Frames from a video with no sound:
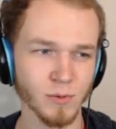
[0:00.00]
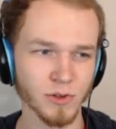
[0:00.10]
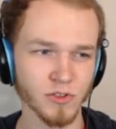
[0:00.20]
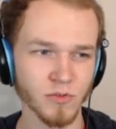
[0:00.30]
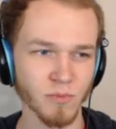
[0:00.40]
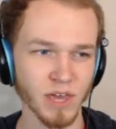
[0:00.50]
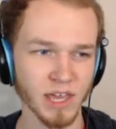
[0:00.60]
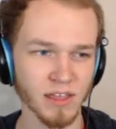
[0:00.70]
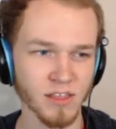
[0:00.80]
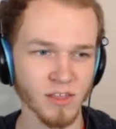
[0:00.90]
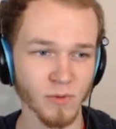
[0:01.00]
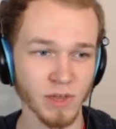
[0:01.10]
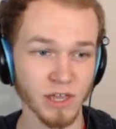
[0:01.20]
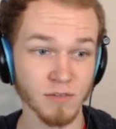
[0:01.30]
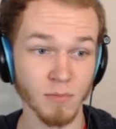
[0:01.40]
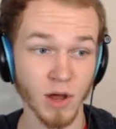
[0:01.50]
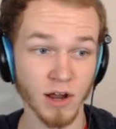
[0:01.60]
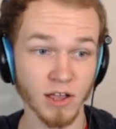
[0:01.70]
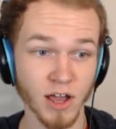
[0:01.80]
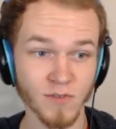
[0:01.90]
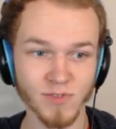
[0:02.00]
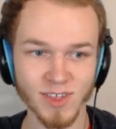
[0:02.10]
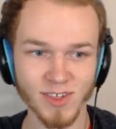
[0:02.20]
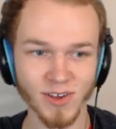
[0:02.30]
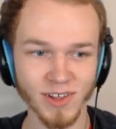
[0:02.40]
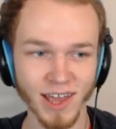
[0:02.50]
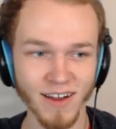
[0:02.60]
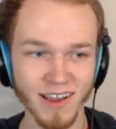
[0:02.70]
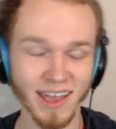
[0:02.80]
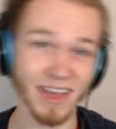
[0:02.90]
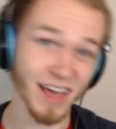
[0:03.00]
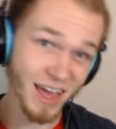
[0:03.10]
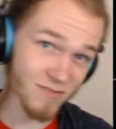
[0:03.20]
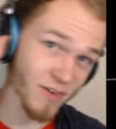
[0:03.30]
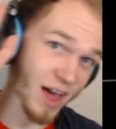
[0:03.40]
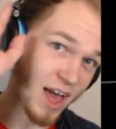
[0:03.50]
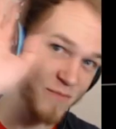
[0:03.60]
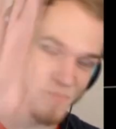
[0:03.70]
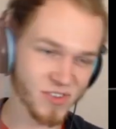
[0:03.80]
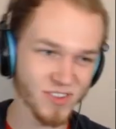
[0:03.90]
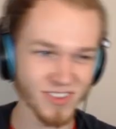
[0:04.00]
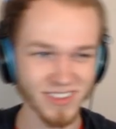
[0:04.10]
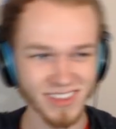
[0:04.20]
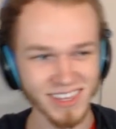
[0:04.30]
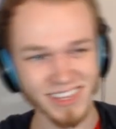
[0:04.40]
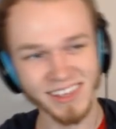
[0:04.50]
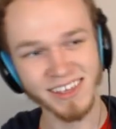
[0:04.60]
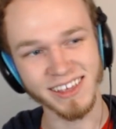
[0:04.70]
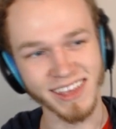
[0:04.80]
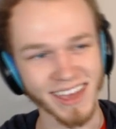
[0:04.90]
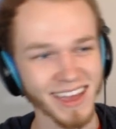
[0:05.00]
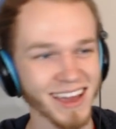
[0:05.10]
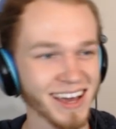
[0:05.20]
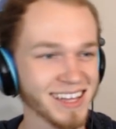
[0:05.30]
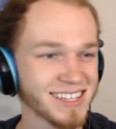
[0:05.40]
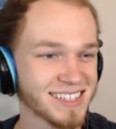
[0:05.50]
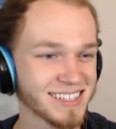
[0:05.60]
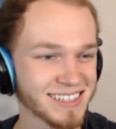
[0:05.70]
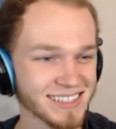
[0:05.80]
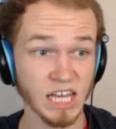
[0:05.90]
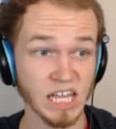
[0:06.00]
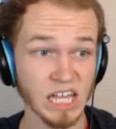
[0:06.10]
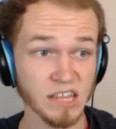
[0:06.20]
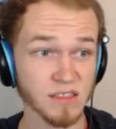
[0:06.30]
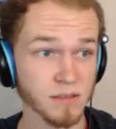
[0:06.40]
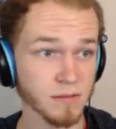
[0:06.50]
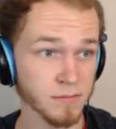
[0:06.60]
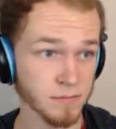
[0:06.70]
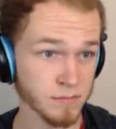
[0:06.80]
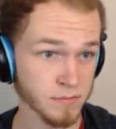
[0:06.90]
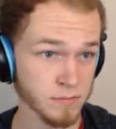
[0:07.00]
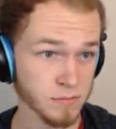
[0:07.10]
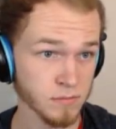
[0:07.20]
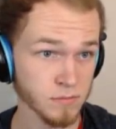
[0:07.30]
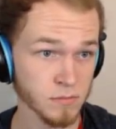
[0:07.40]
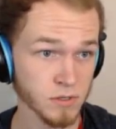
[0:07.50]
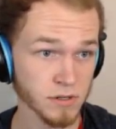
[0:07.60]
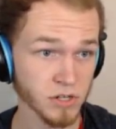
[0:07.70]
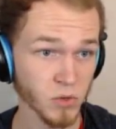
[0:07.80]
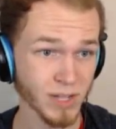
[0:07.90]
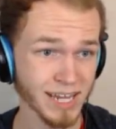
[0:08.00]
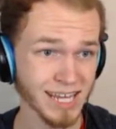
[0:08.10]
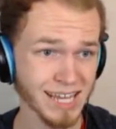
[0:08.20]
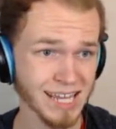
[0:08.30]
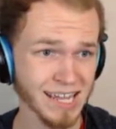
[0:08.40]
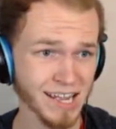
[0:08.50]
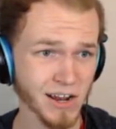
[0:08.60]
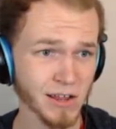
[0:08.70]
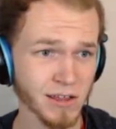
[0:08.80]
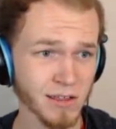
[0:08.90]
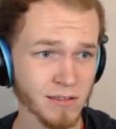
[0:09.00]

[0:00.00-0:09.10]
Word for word: Which means that we can mark off this whole area. High five. Psh. Yeah. Teeth? Are you in here?